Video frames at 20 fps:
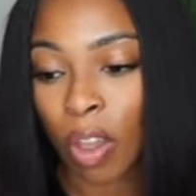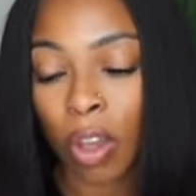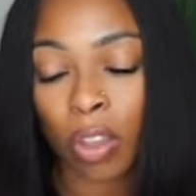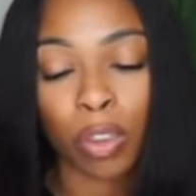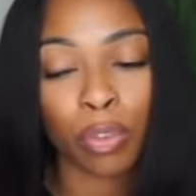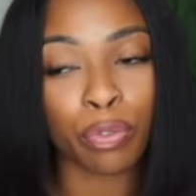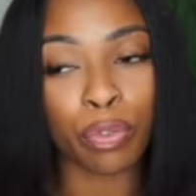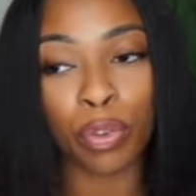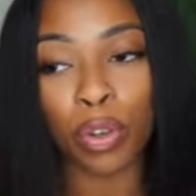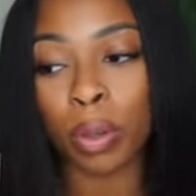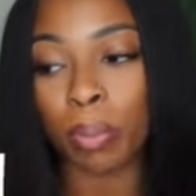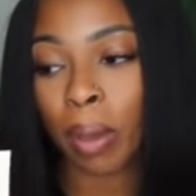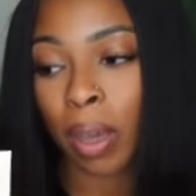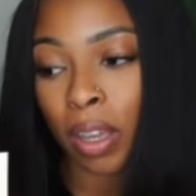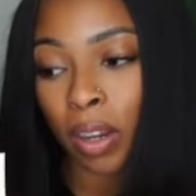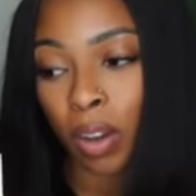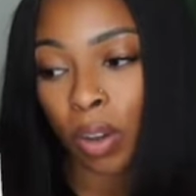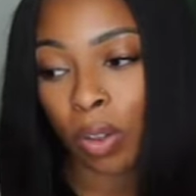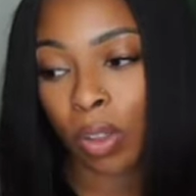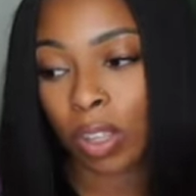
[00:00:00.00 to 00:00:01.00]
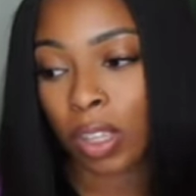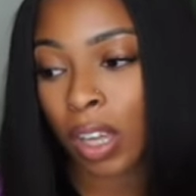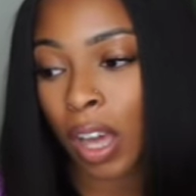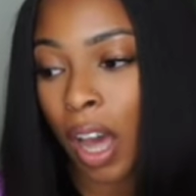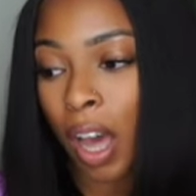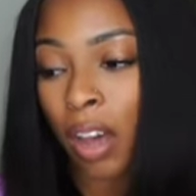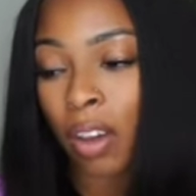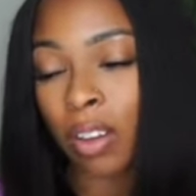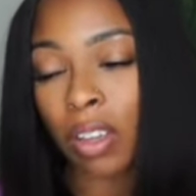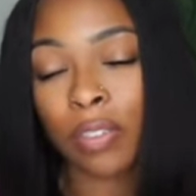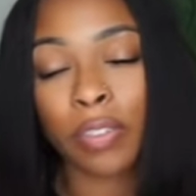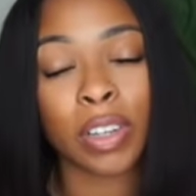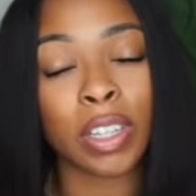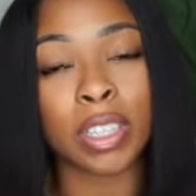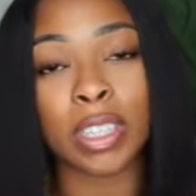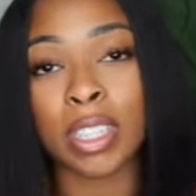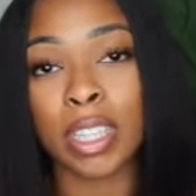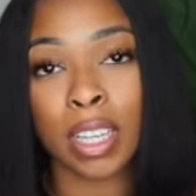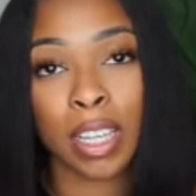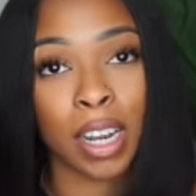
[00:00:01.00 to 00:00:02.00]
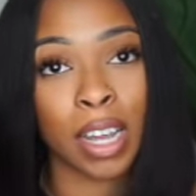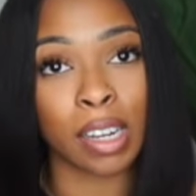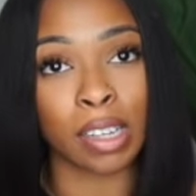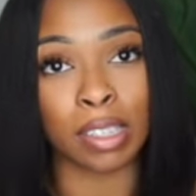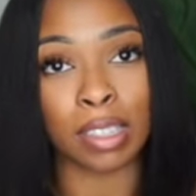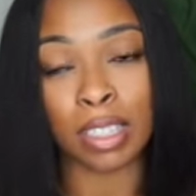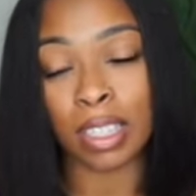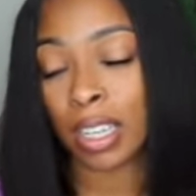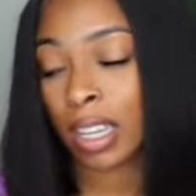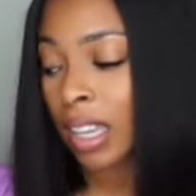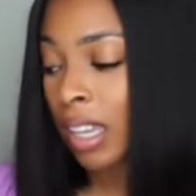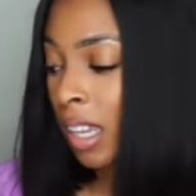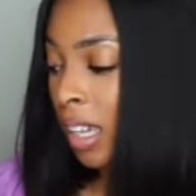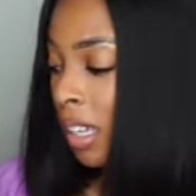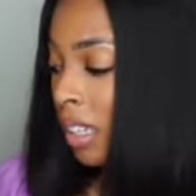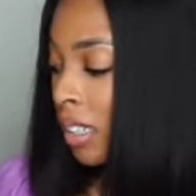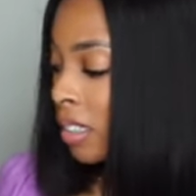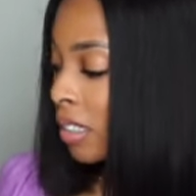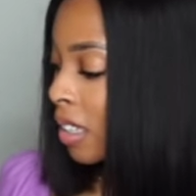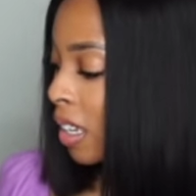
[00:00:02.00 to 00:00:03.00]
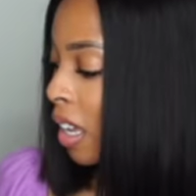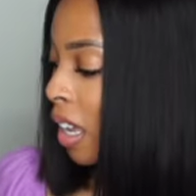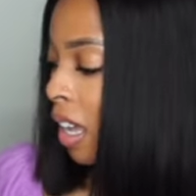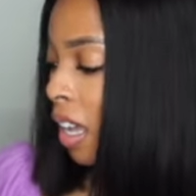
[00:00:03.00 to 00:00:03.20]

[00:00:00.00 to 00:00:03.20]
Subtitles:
on the Fruity Magnolia, I'll give it a 10 out of 10.